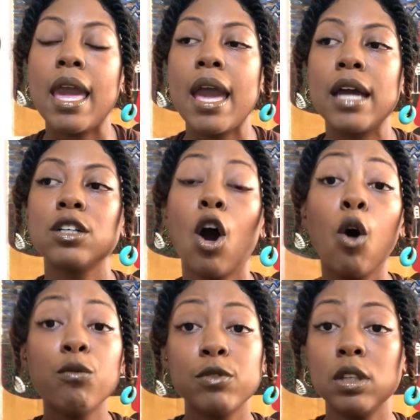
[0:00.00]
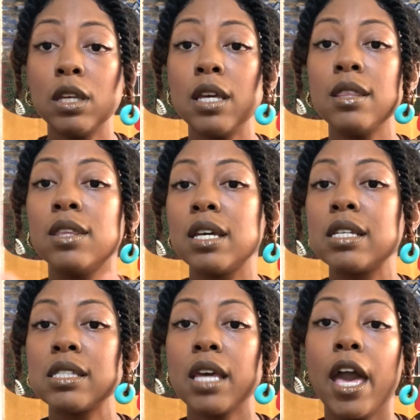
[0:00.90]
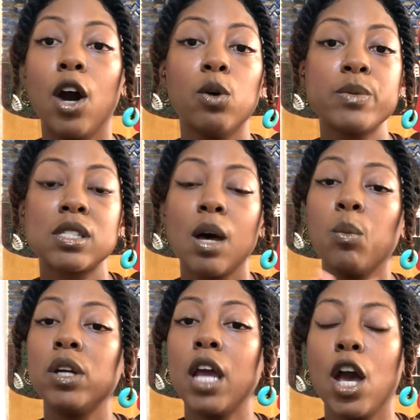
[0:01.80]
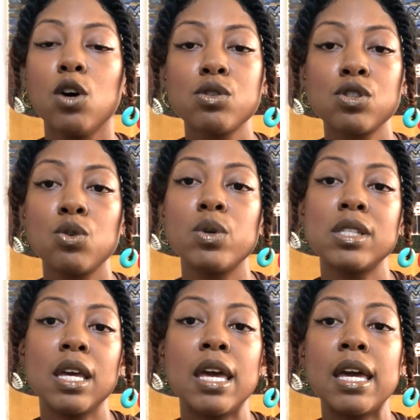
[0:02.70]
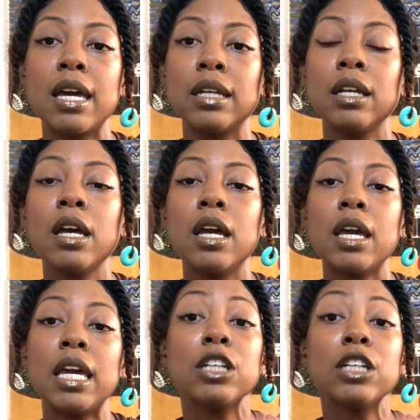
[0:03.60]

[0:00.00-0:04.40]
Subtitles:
And hopefully this helps someone else who is in